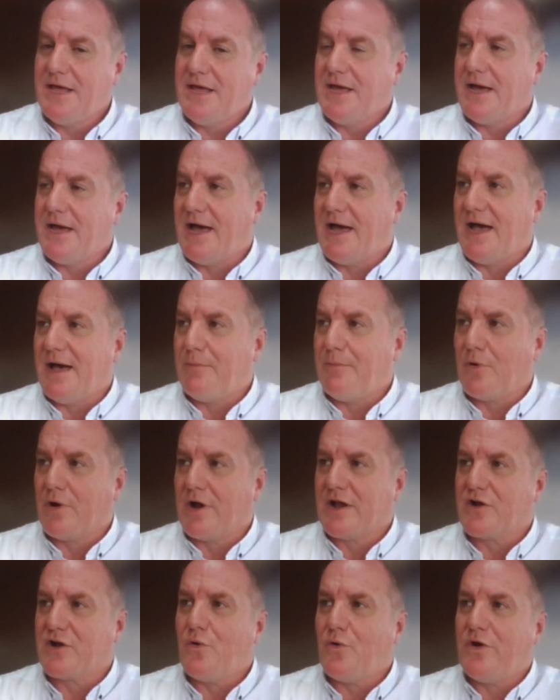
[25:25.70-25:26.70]

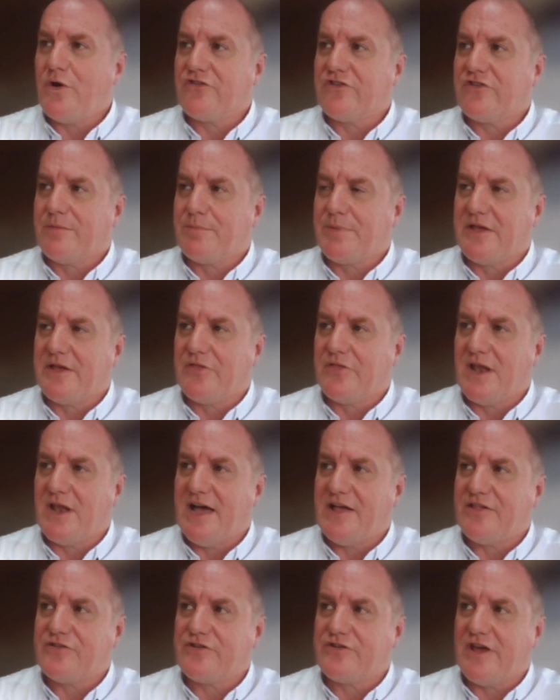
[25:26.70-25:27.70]
We're unquestionably in the
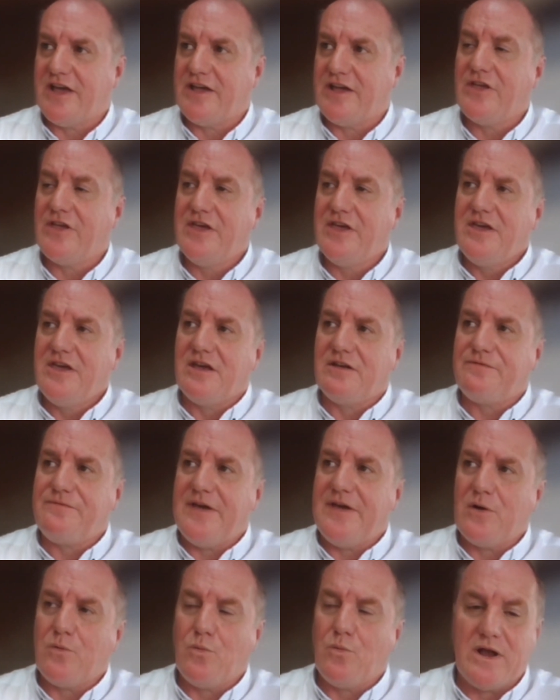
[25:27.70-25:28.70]
last days. In
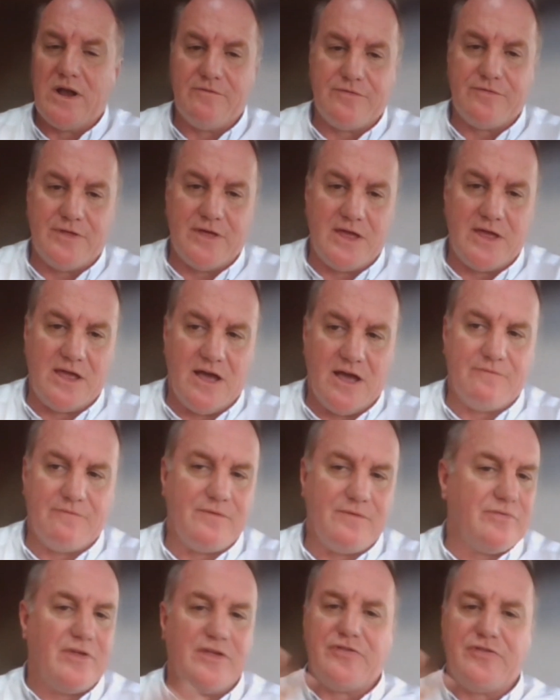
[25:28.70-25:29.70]
fact, one of the
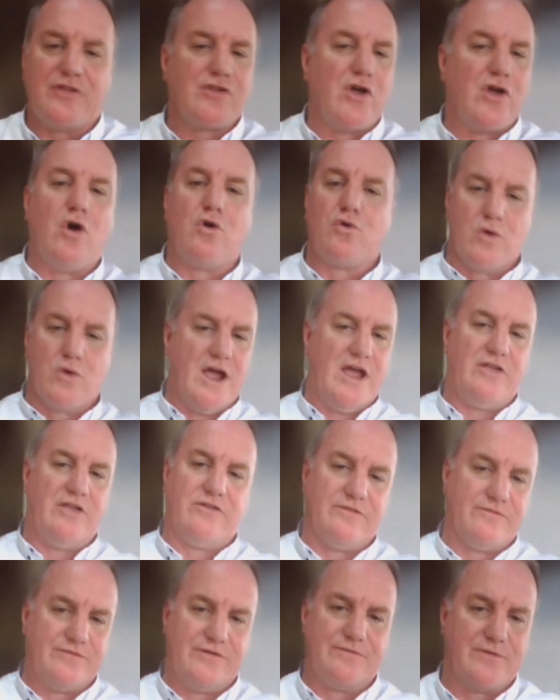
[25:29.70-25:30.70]
there's a whole
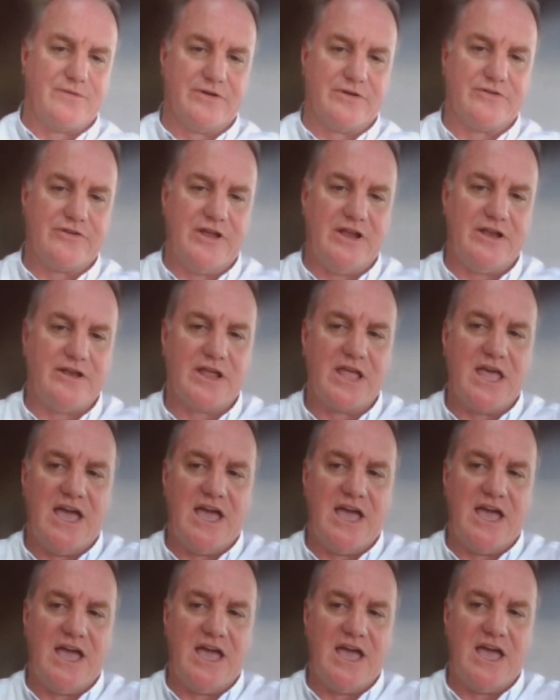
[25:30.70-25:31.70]
range of different
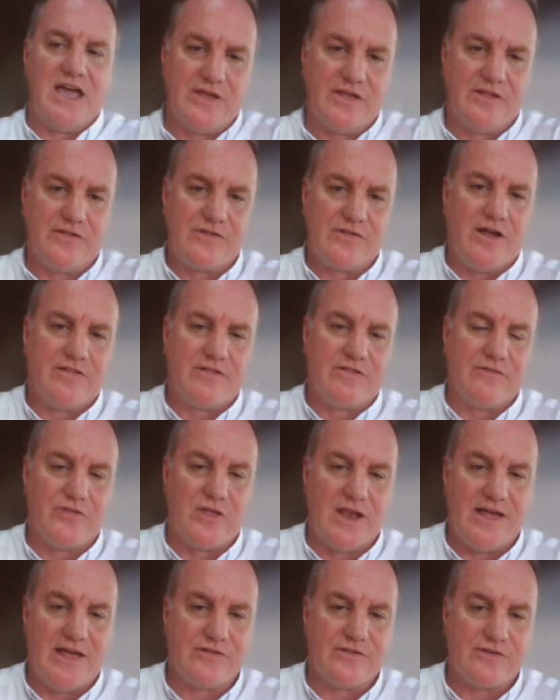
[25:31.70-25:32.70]
indicators of the signs of
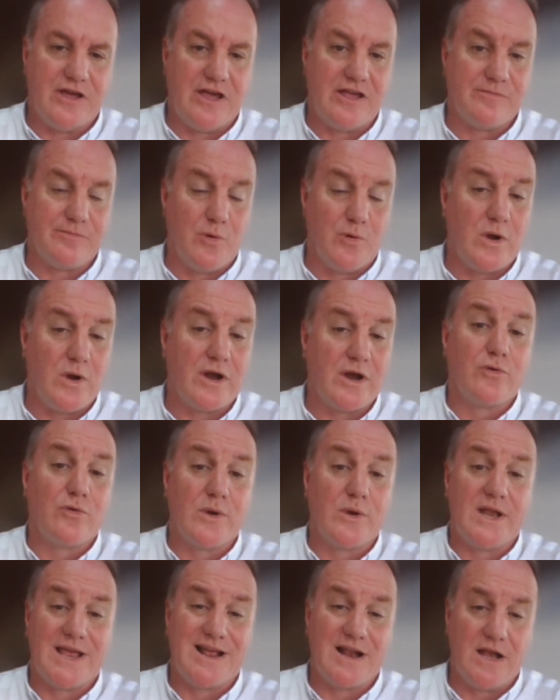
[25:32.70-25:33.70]
the last days, but one of the
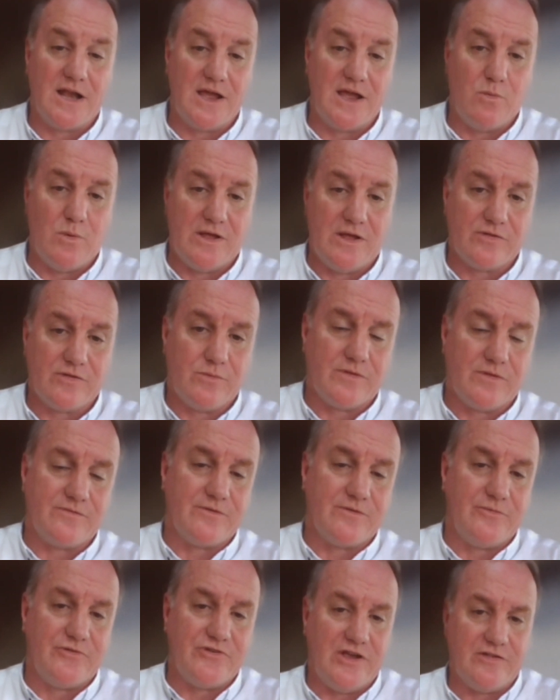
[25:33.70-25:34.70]
really clear ones was
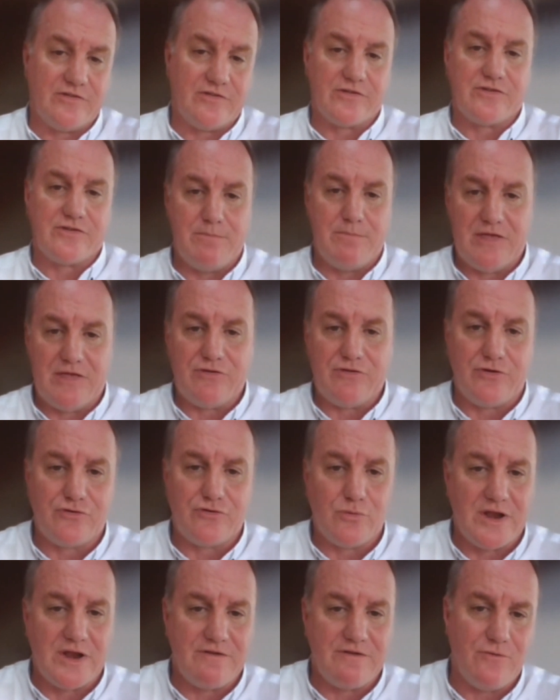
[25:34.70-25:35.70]
from Jesus in Matthew
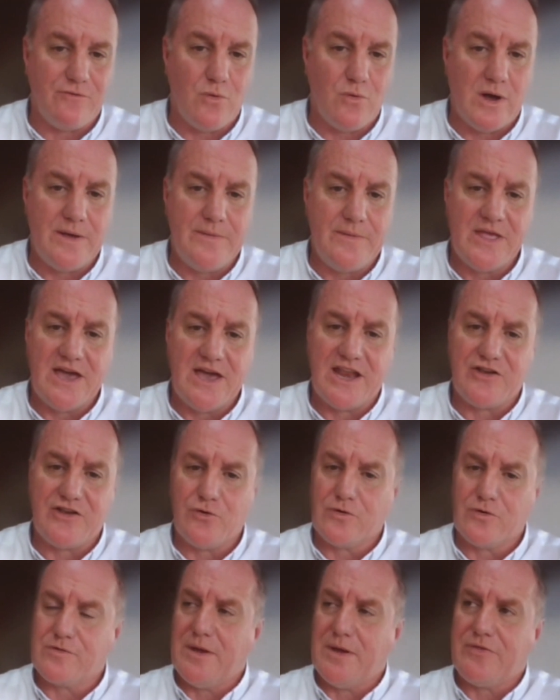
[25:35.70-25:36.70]
24, and he
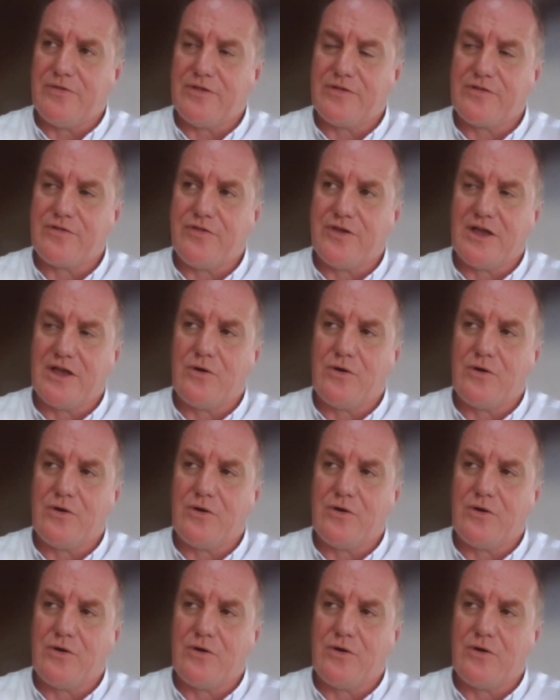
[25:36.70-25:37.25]
talks about this thing